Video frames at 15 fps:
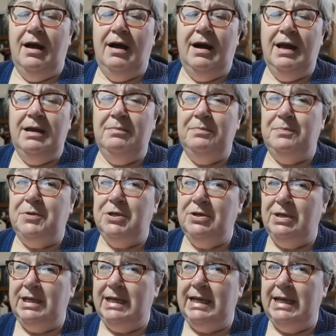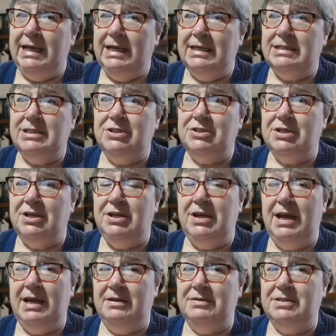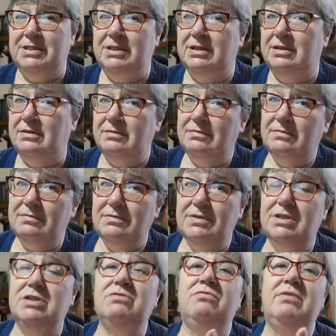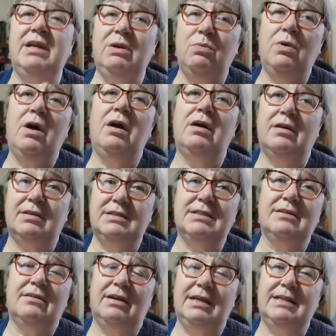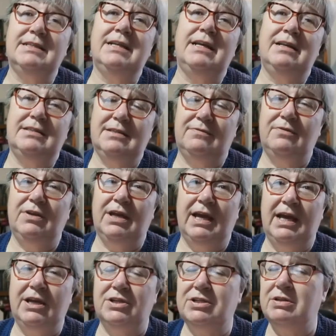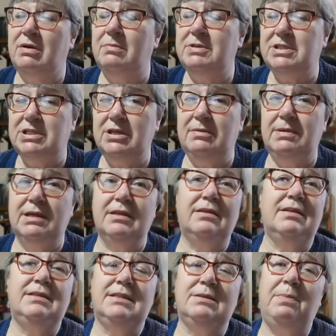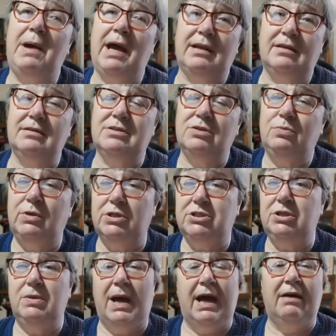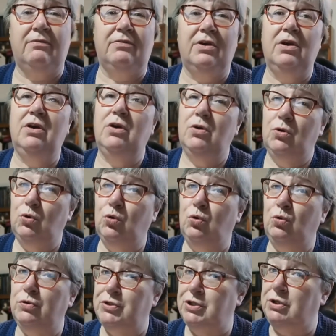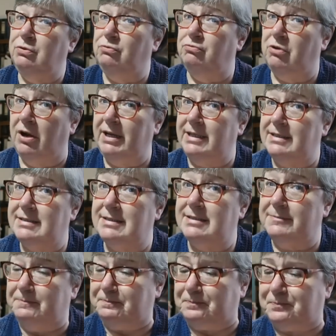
I am purely here to show you how to rework designs in a different gauge. So I'm assuming that this is a pattern to which you have all due rights.